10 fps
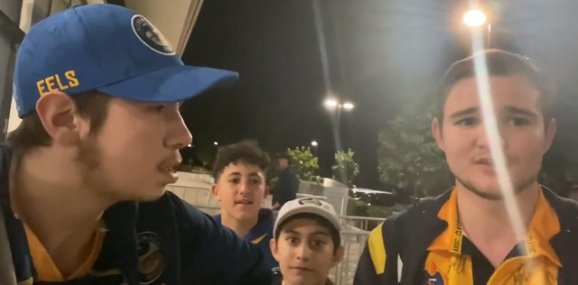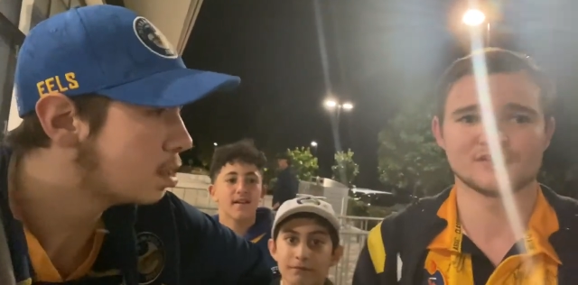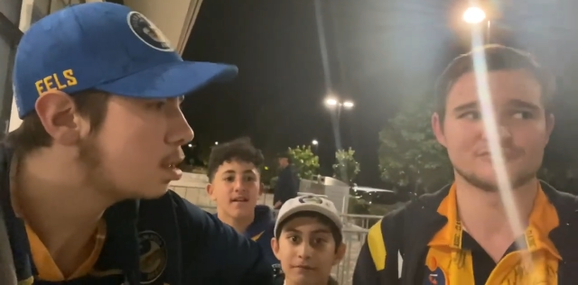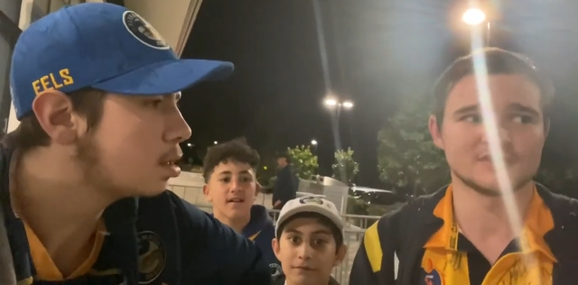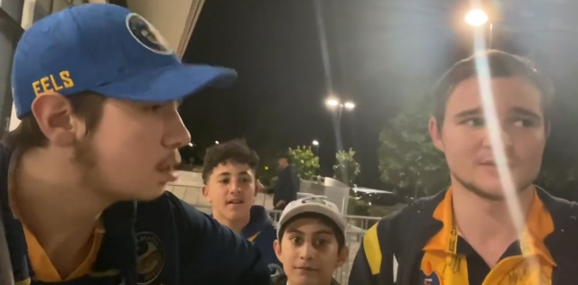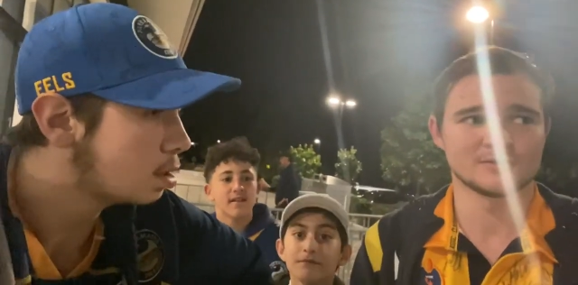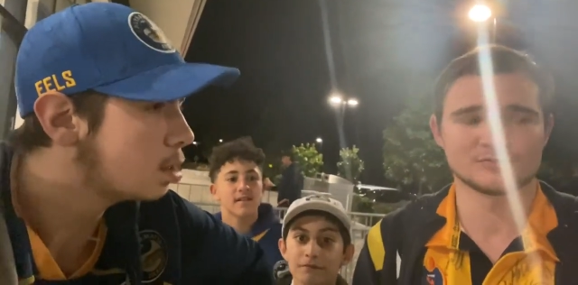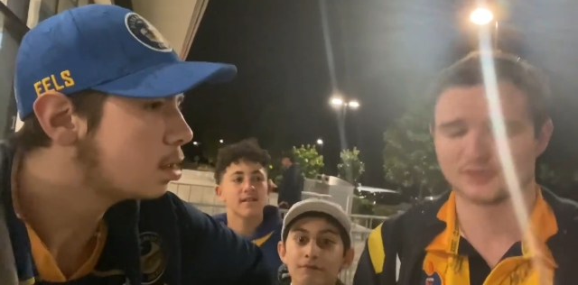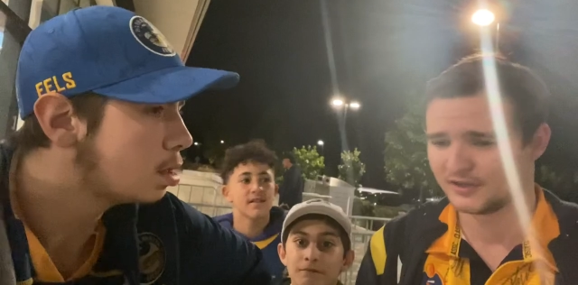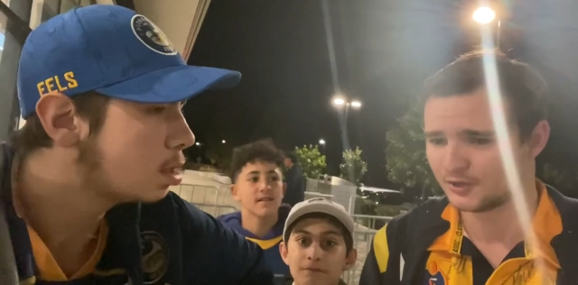Speaker 1: the field,
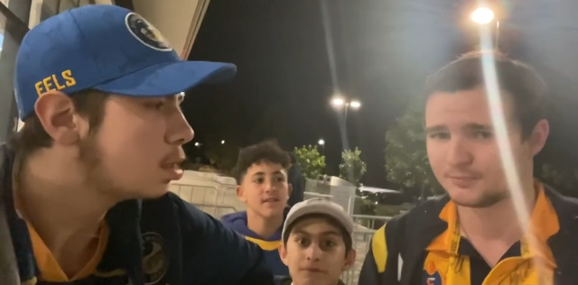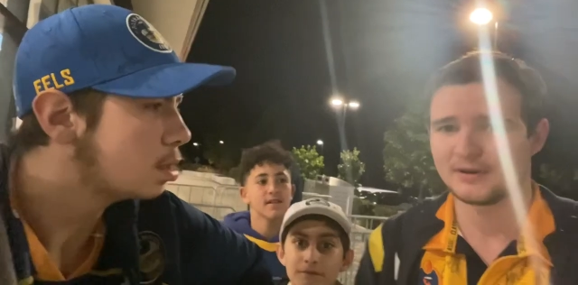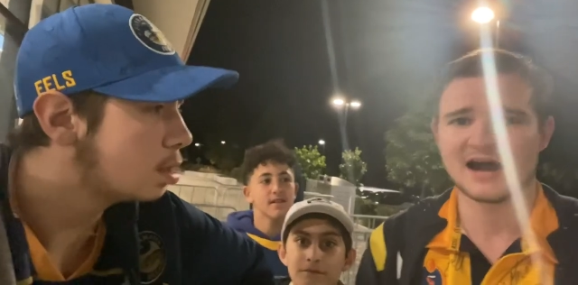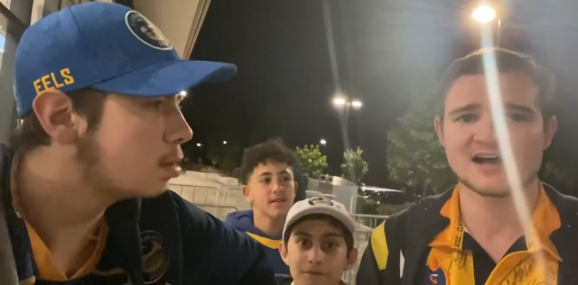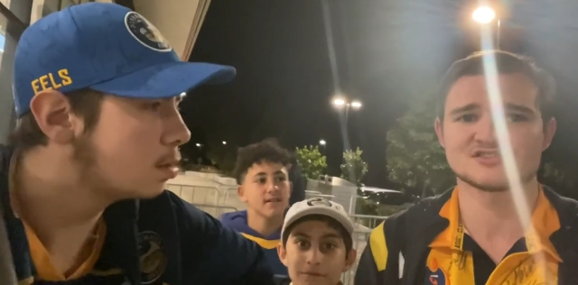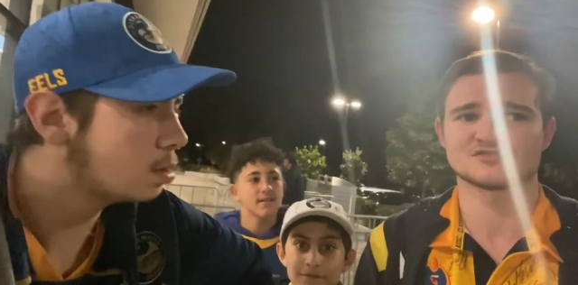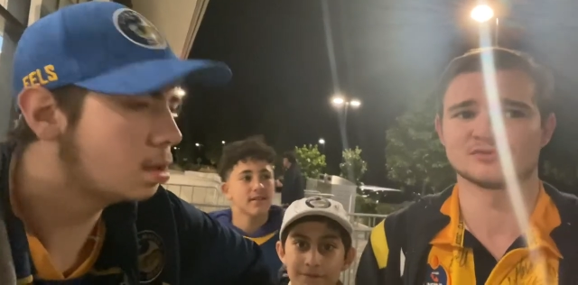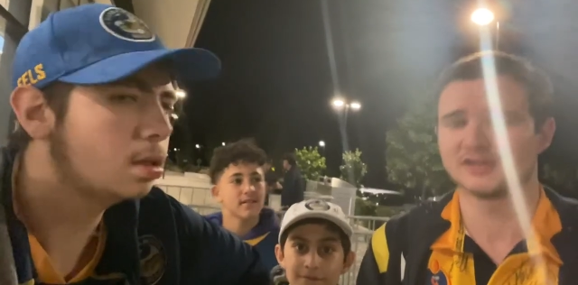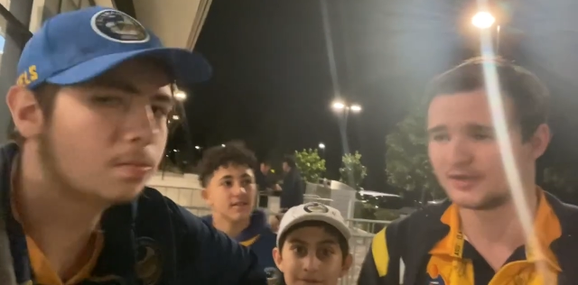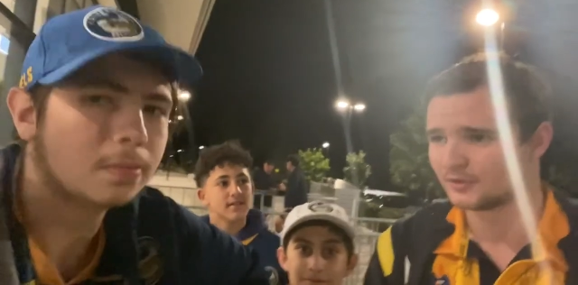really good pass,
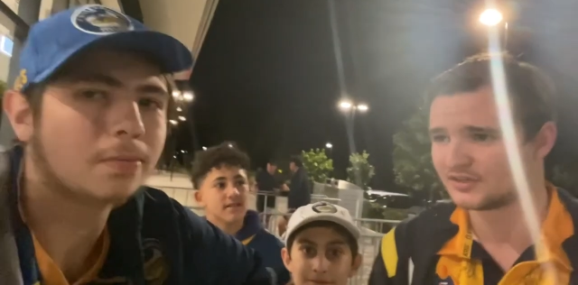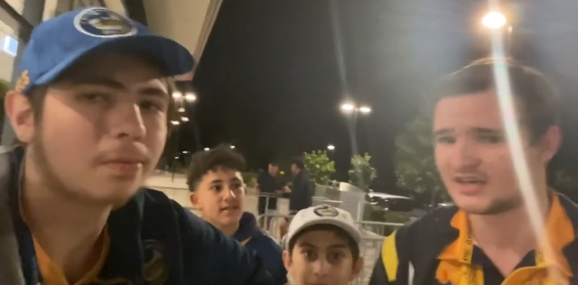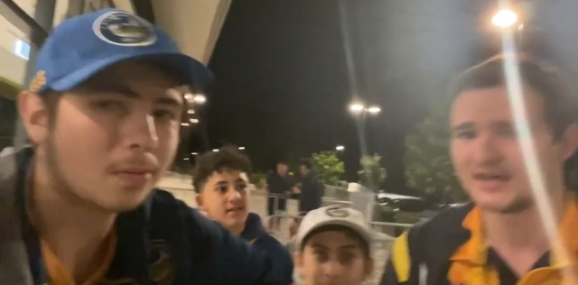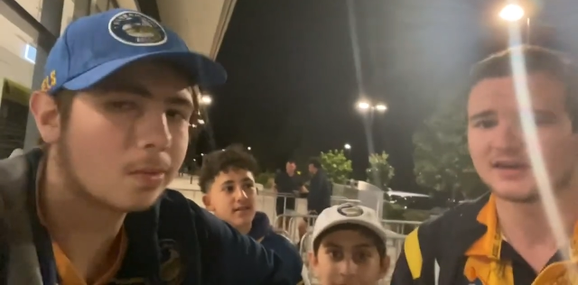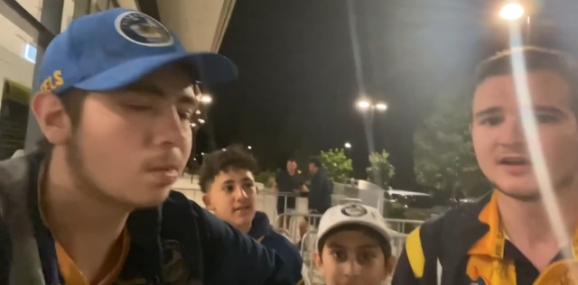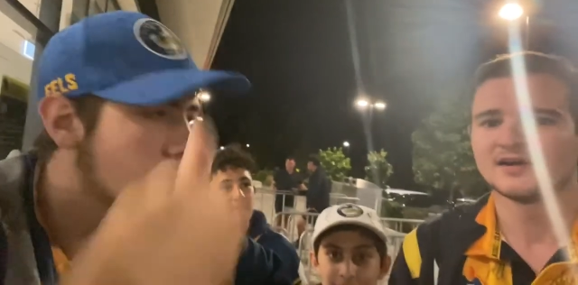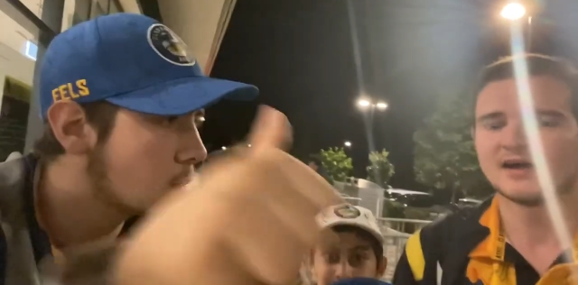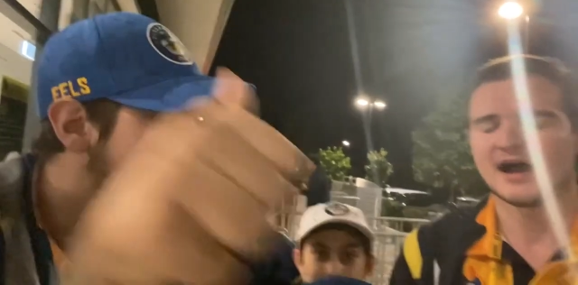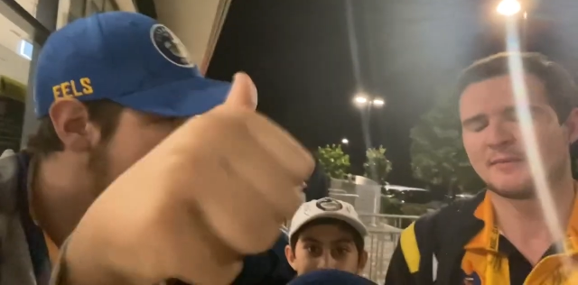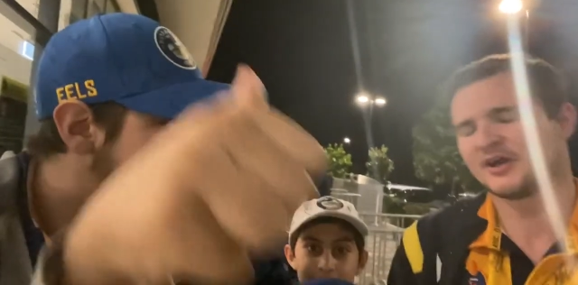really good kick.
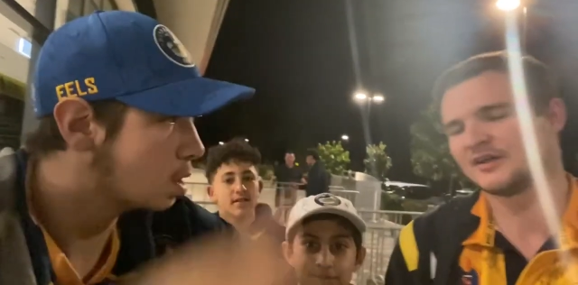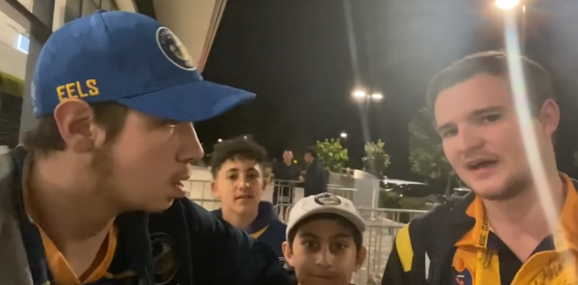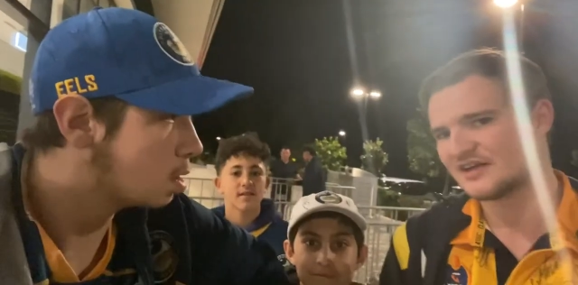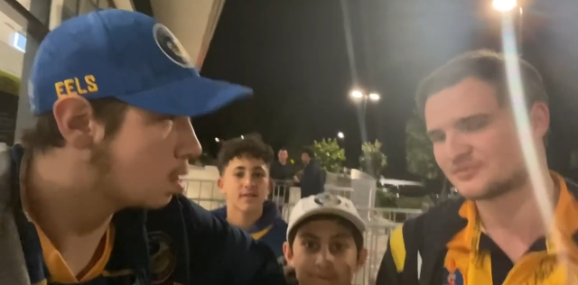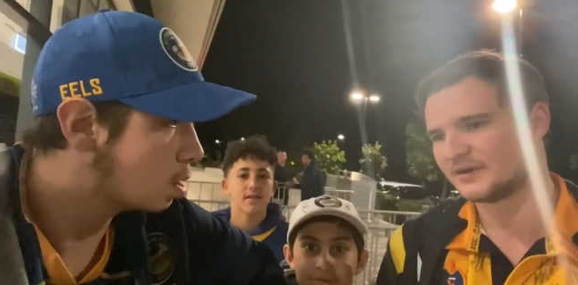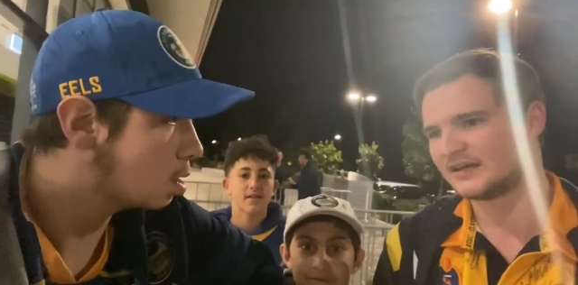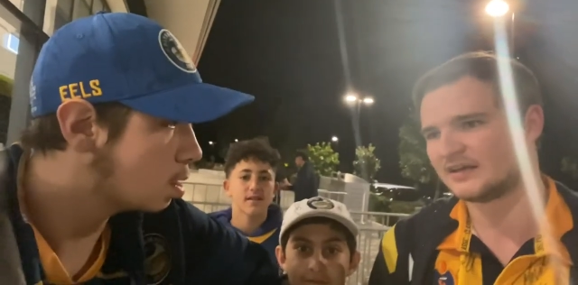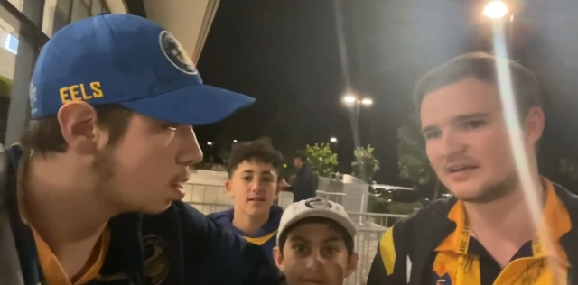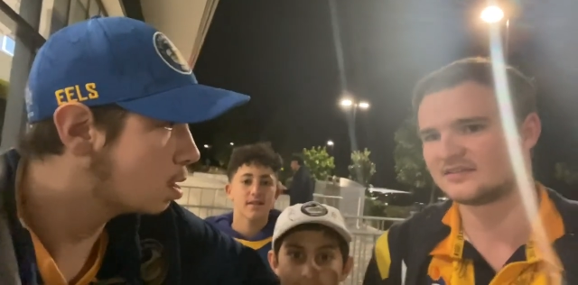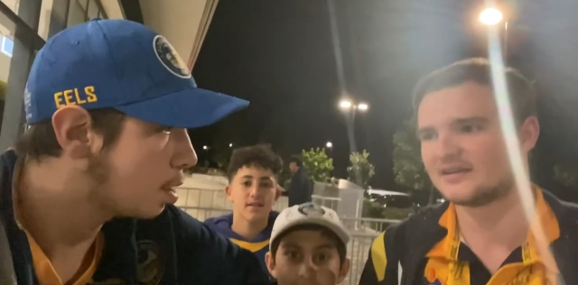Um, I know last week he
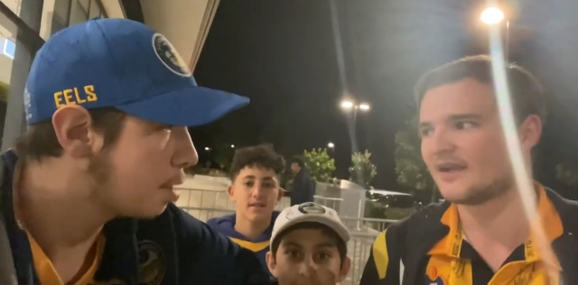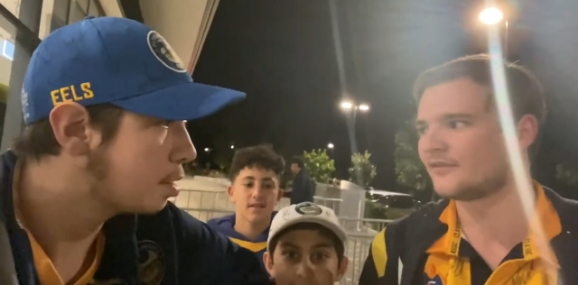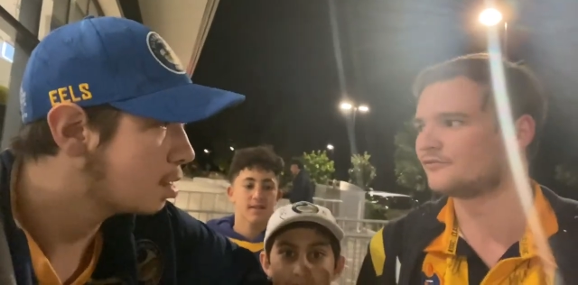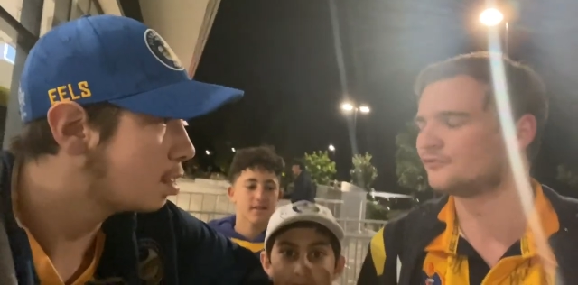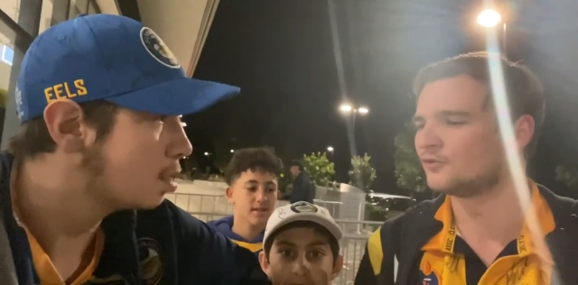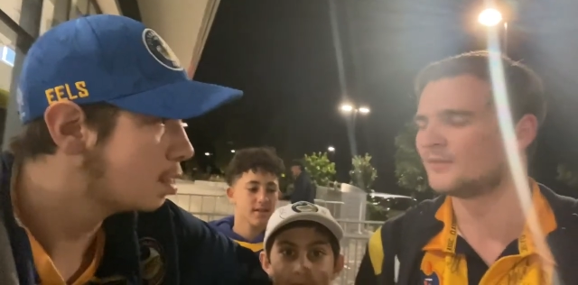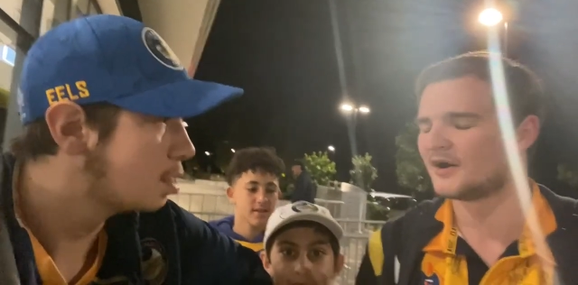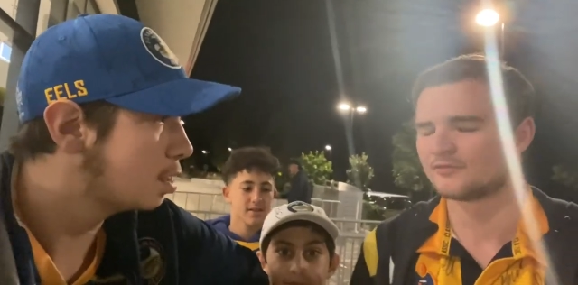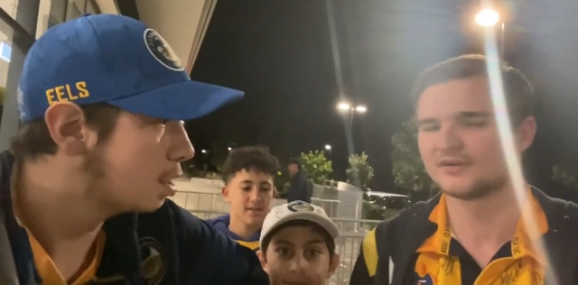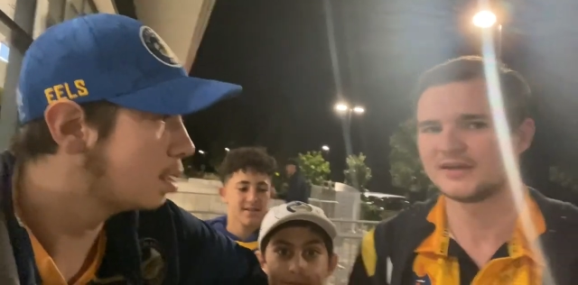kicked it out on the full,
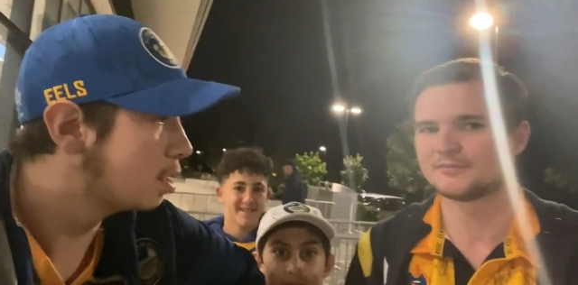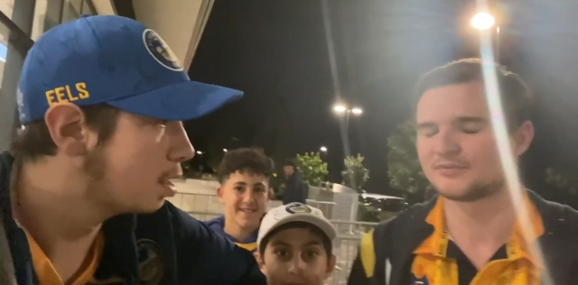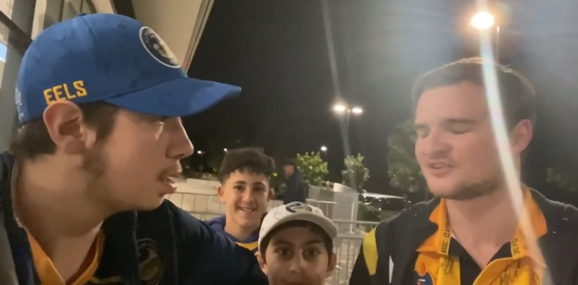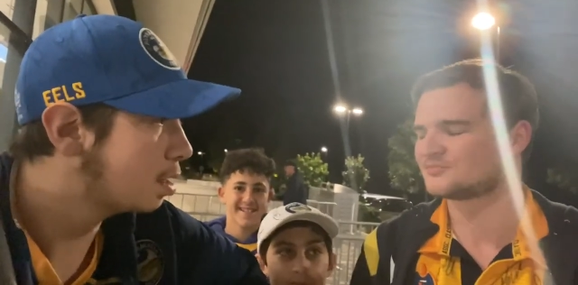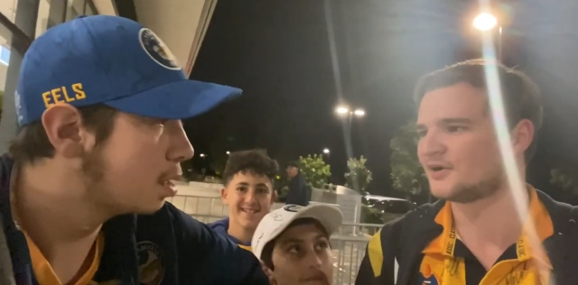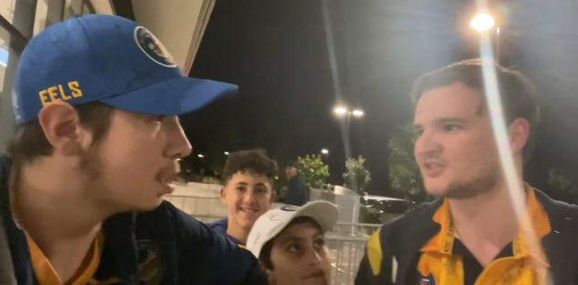but really impressed by